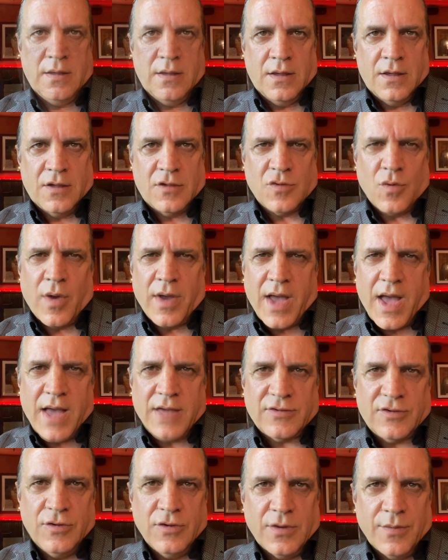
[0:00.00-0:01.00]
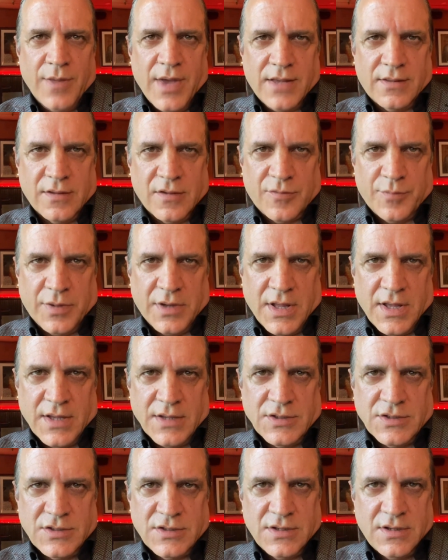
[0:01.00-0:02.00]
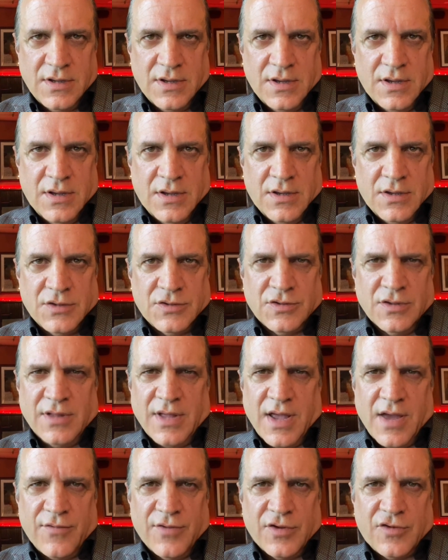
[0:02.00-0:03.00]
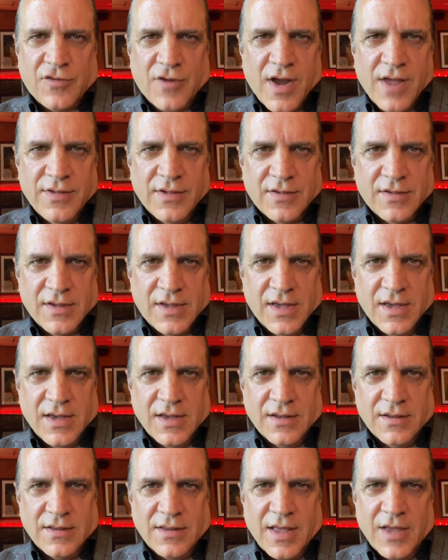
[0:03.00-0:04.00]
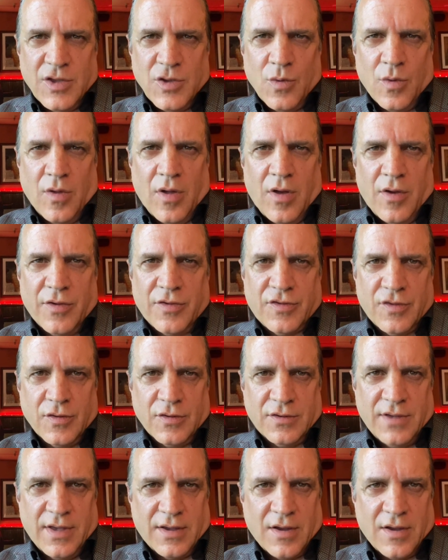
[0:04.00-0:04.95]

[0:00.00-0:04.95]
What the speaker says: So I ask you to make this pledge, should they ever try this again, that you will also take a